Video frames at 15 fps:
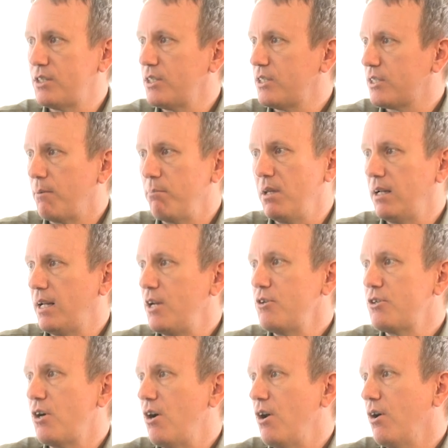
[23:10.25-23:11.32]
It's just something that
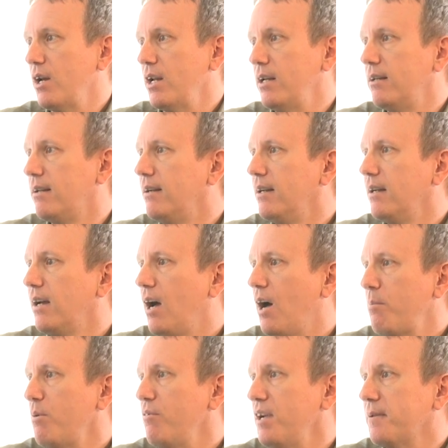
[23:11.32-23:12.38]
you turn on in
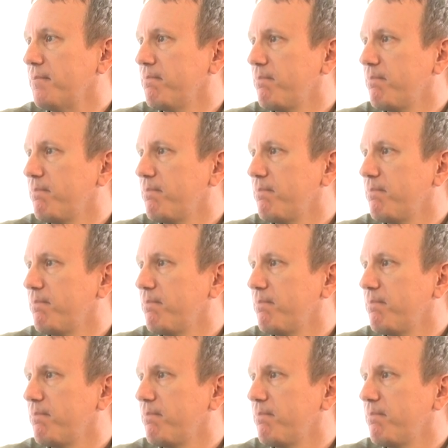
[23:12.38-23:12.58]
HyperV.